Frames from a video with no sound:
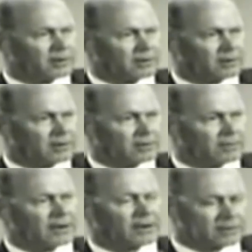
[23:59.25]

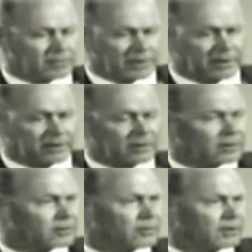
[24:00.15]
In fact, the man did
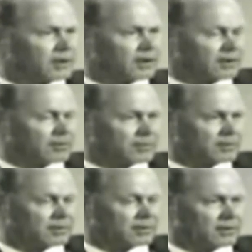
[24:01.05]
this three times.
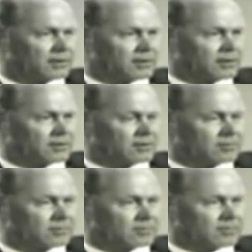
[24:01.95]
For you and
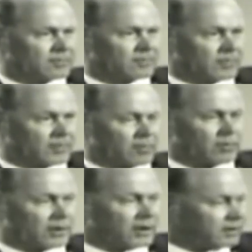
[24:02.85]
your friends?
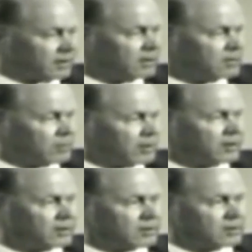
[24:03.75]
For 19
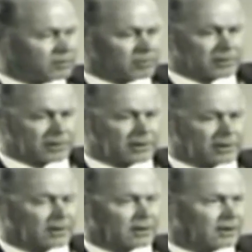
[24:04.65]
witnesses that were sitting
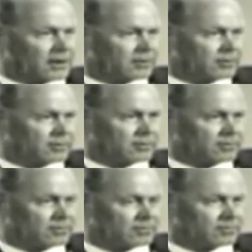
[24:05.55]
in our lounge.
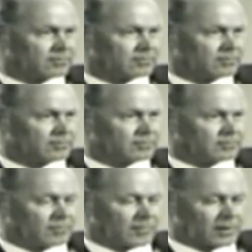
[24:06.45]
Vanished in front of
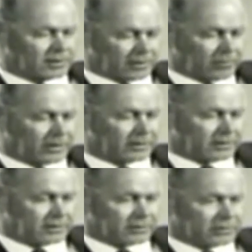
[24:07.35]
your eyes? Sit right
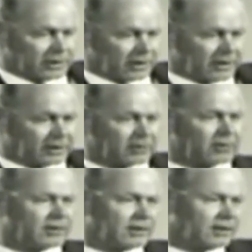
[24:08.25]
there in a chair like
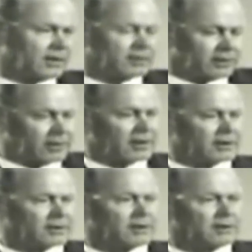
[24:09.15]
you're there, and then you're
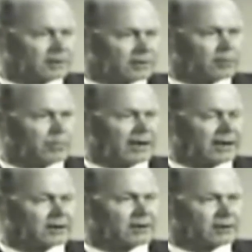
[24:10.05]
not there, and then you're
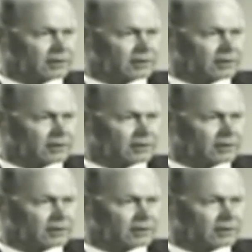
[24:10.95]
back there.